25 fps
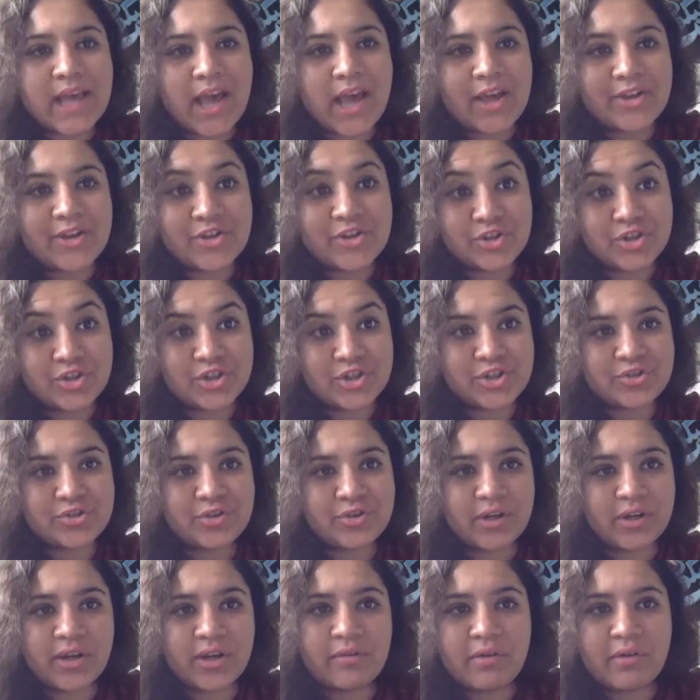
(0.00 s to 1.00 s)
and
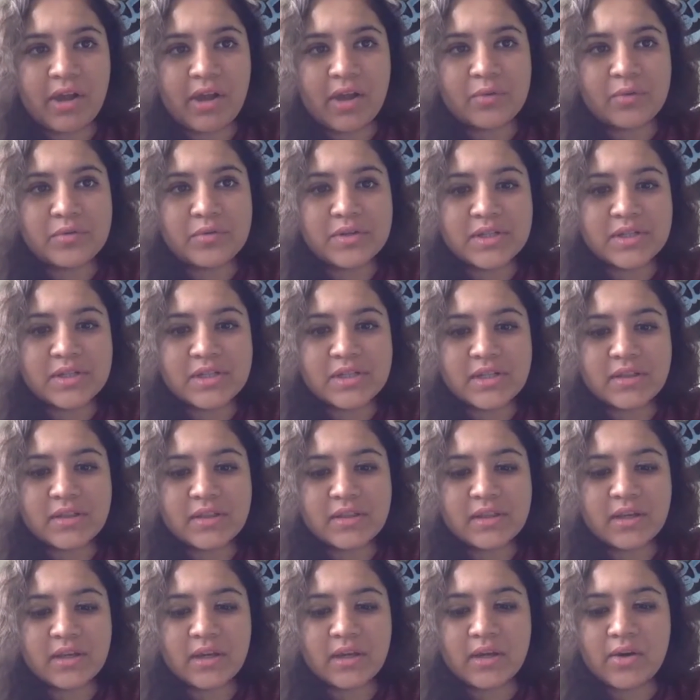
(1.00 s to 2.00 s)
judiciary around
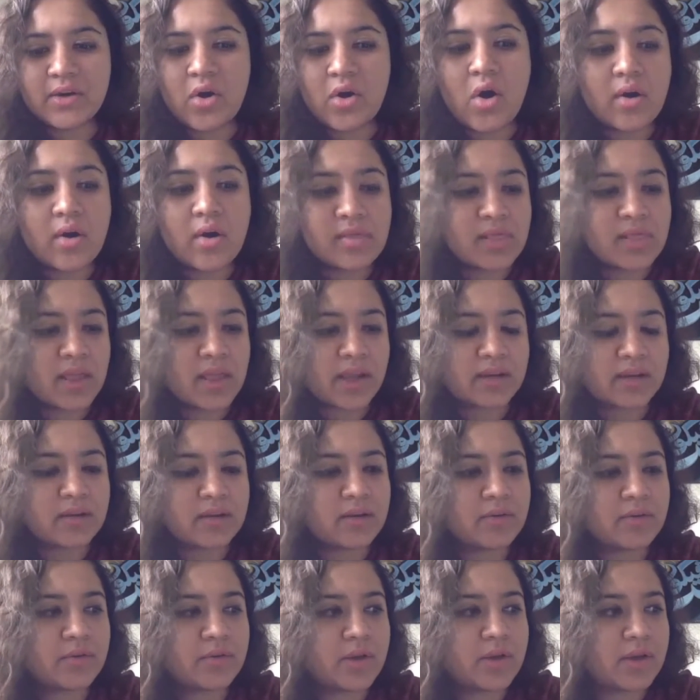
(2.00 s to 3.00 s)
the
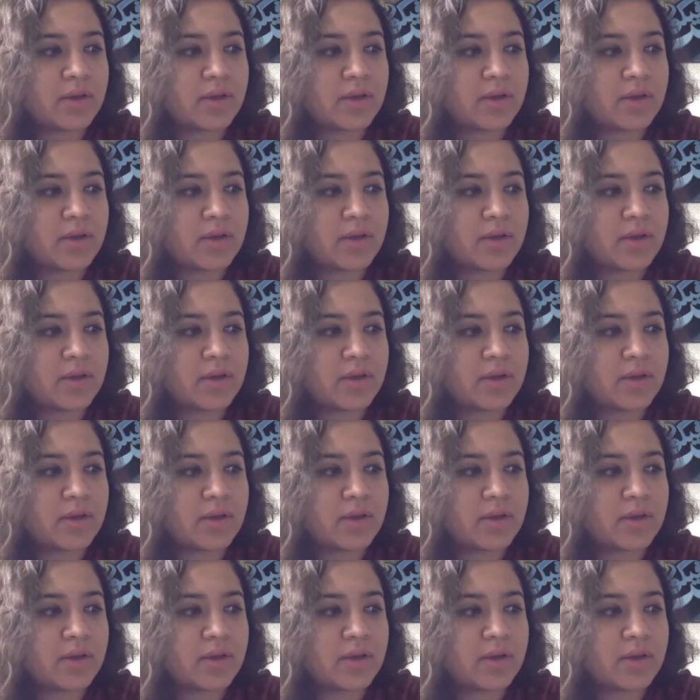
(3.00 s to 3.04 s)
online